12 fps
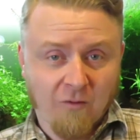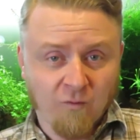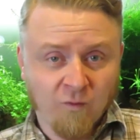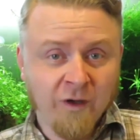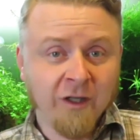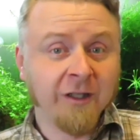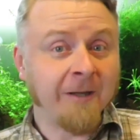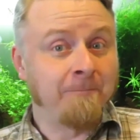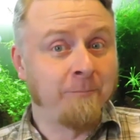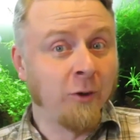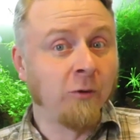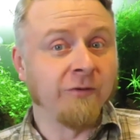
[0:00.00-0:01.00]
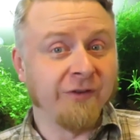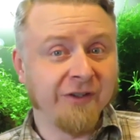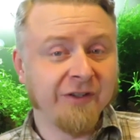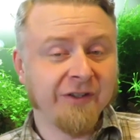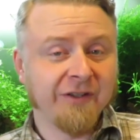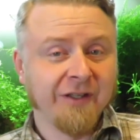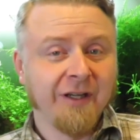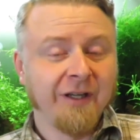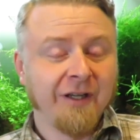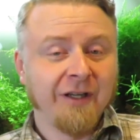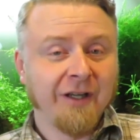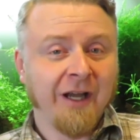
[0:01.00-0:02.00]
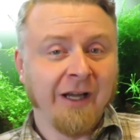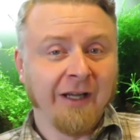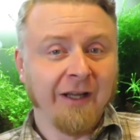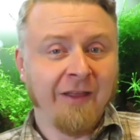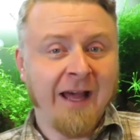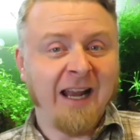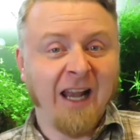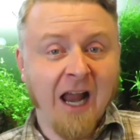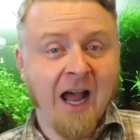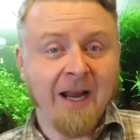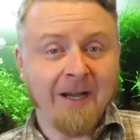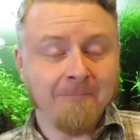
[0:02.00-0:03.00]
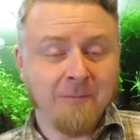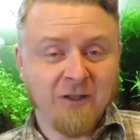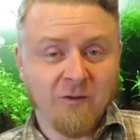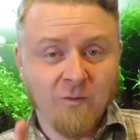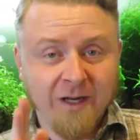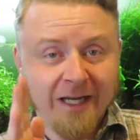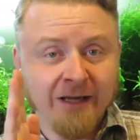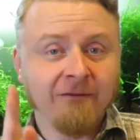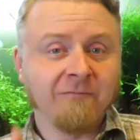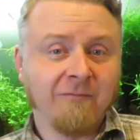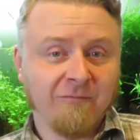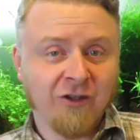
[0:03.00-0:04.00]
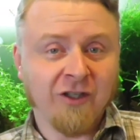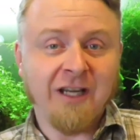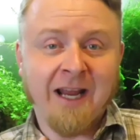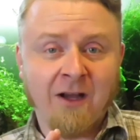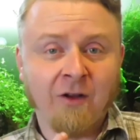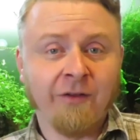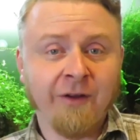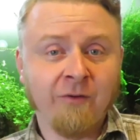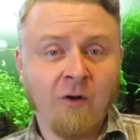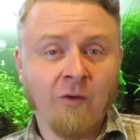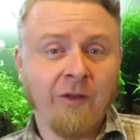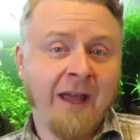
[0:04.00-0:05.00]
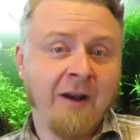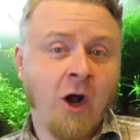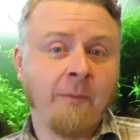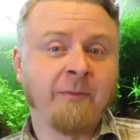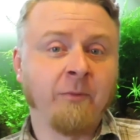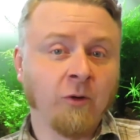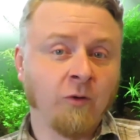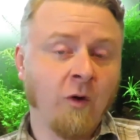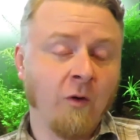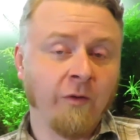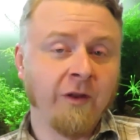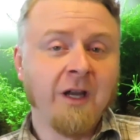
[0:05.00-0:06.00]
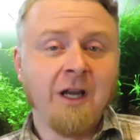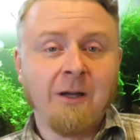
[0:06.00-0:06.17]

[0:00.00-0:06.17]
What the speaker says: really boosts that line between just healthy growth and optimal growth.